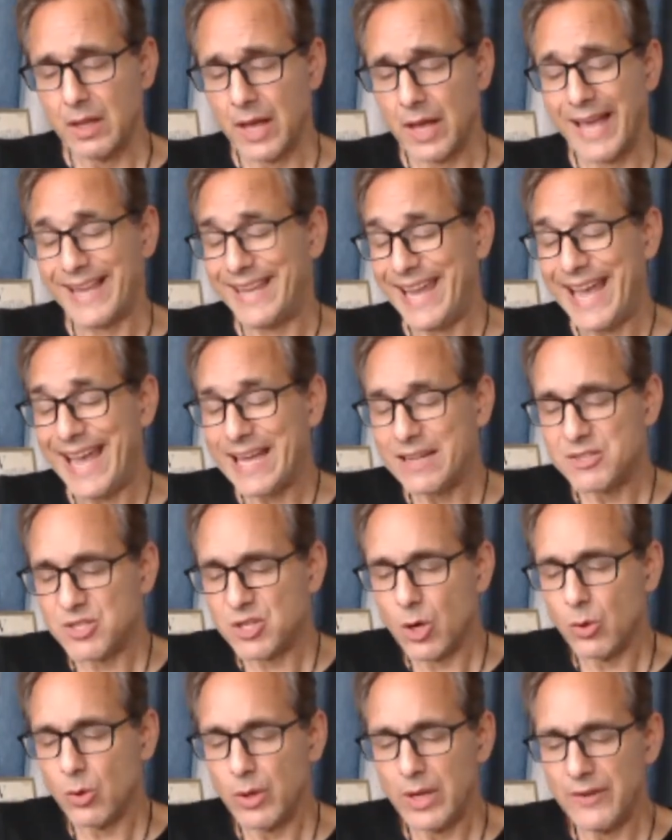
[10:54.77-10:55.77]
Again,
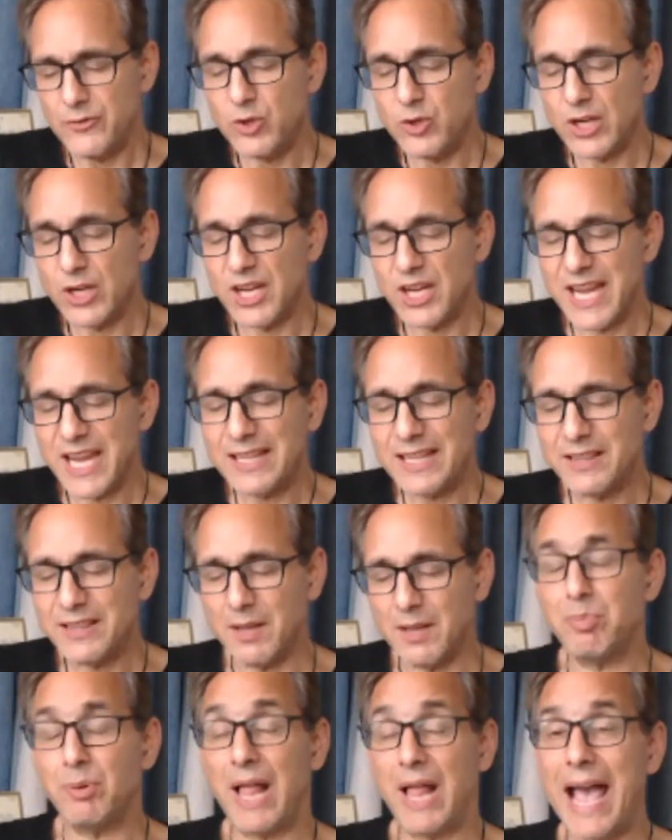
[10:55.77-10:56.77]
so if you can get
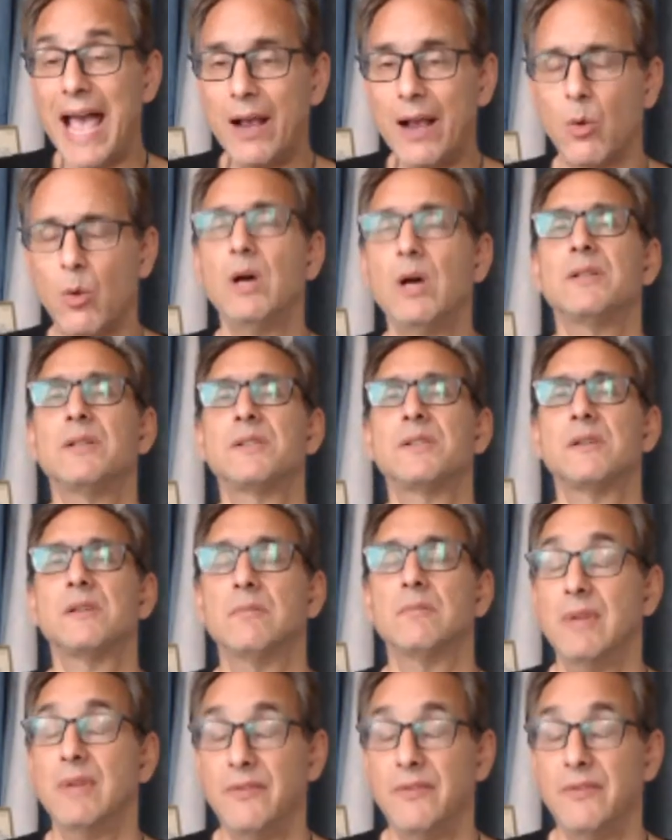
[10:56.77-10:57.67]
the black ones,